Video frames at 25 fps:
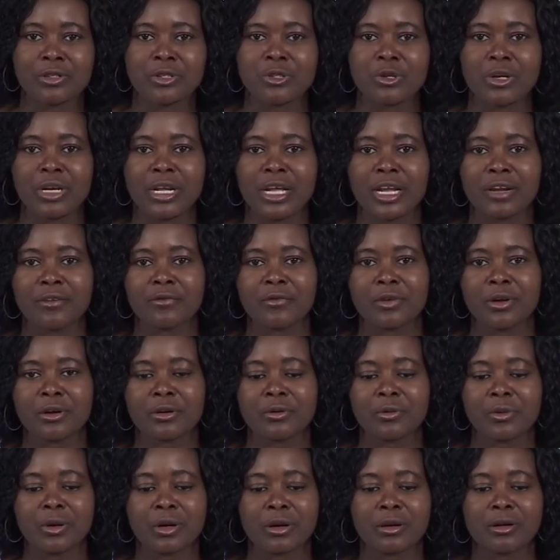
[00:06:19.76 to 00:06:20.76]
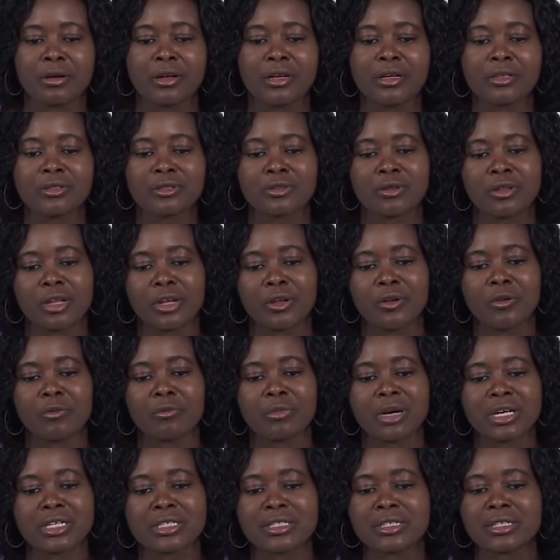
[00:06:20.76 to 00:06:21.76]
learn very well. So then you
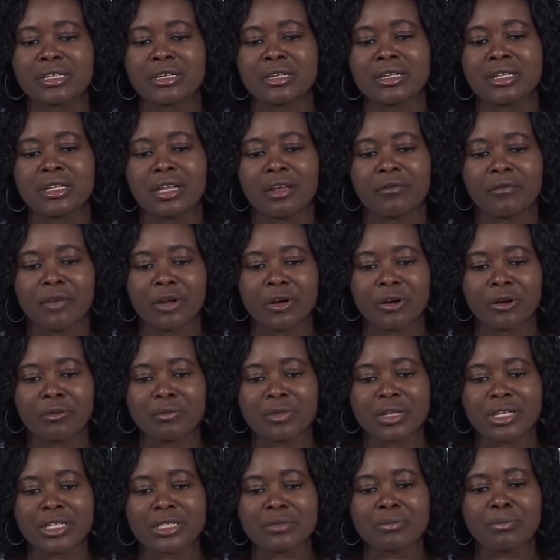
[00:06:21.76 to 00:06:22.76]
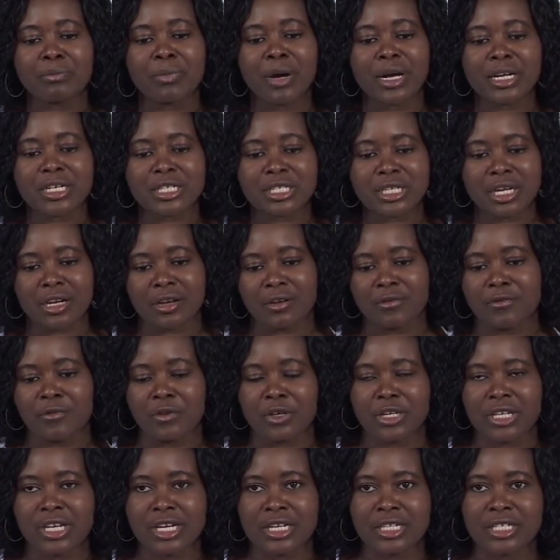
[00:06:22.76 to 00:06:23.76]
must develop this passion
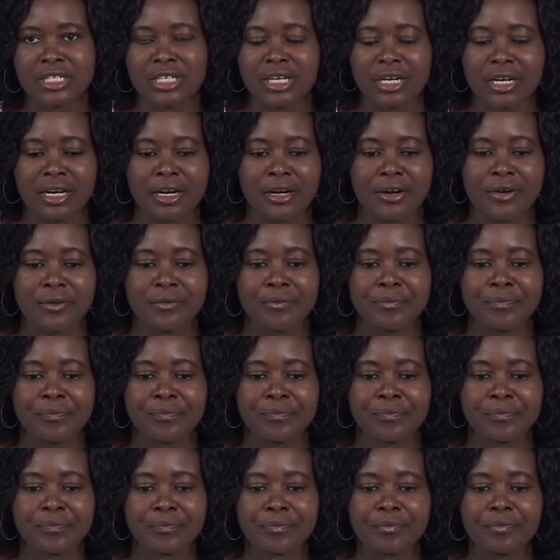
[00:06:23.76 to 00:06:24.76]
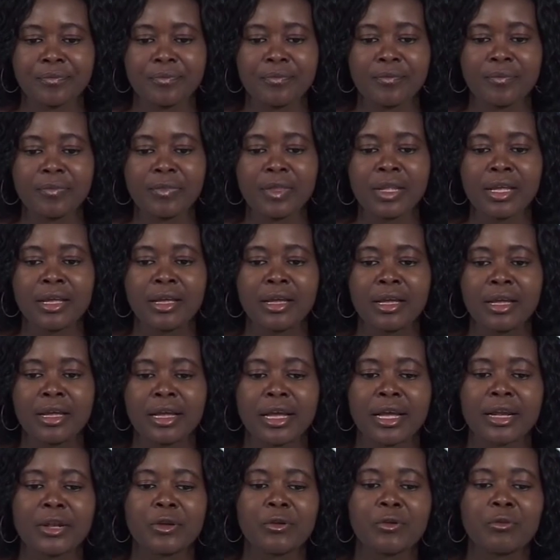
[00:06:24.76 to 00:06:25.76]
for teaching.
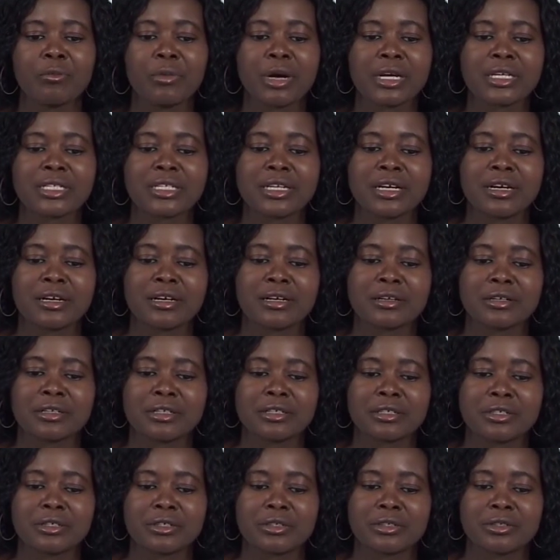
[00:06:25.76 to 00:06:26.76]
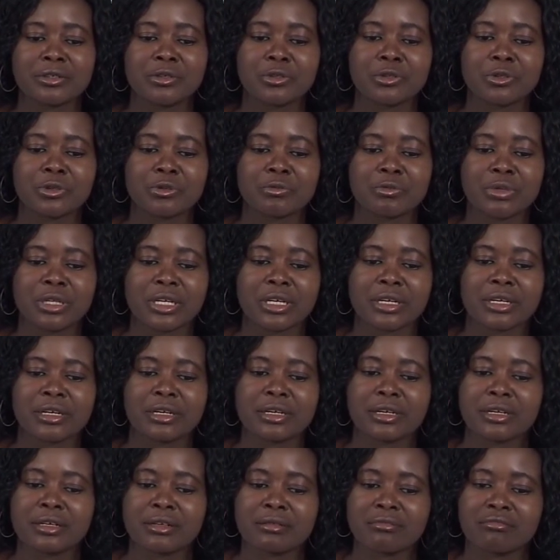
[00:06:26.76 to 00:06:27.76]
And you should
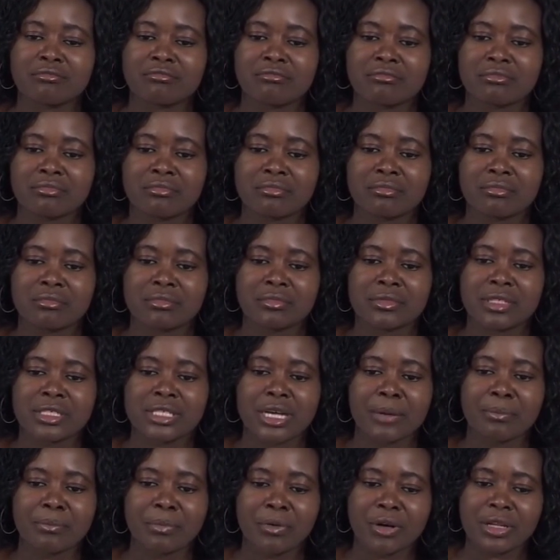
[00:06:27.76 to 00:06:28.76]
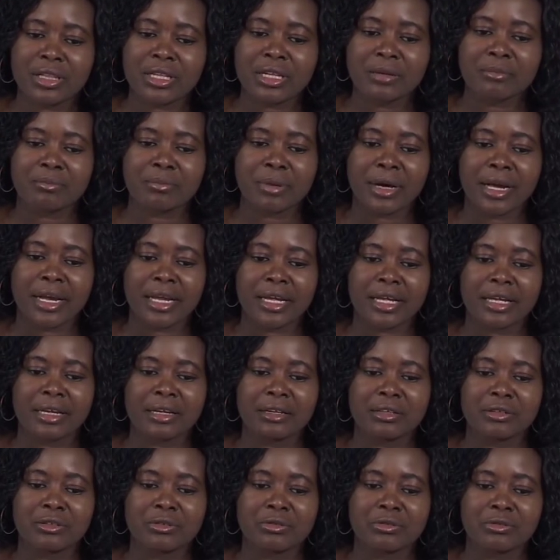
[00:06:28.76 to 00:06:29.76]
support them by
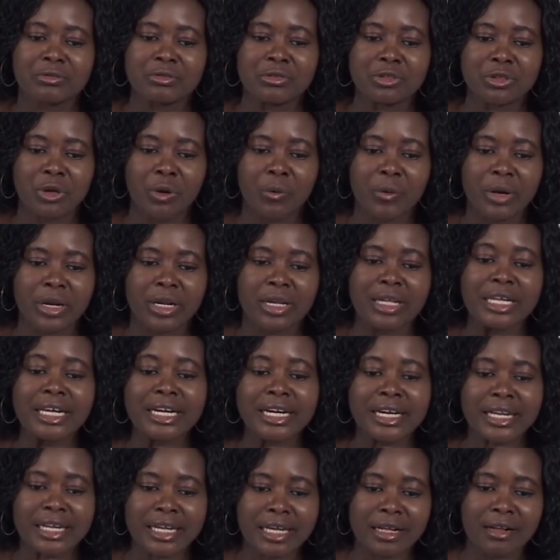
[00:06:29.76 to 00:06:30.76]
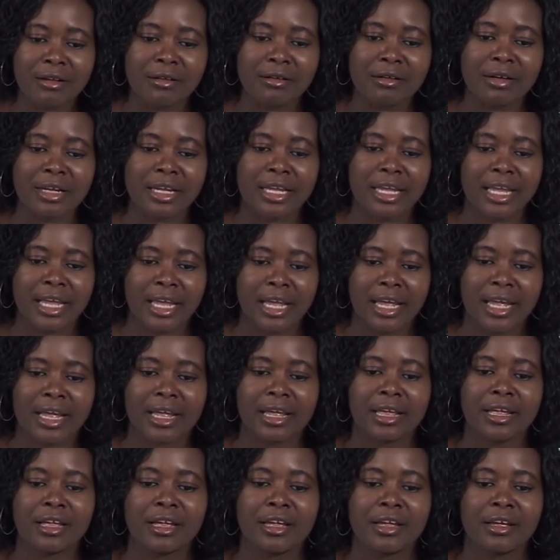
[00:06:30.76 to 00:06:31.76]
showing real
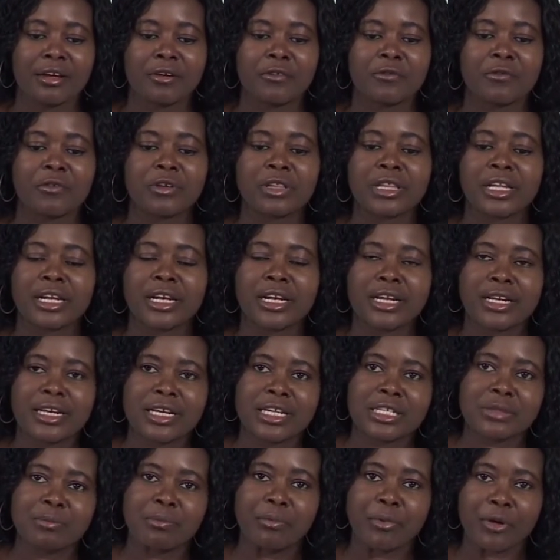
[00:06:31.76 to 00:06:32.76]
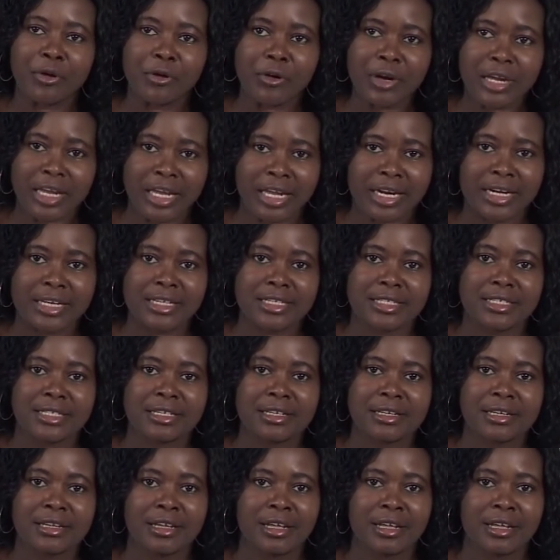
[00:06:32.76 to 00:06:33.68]
care for the learner's progress.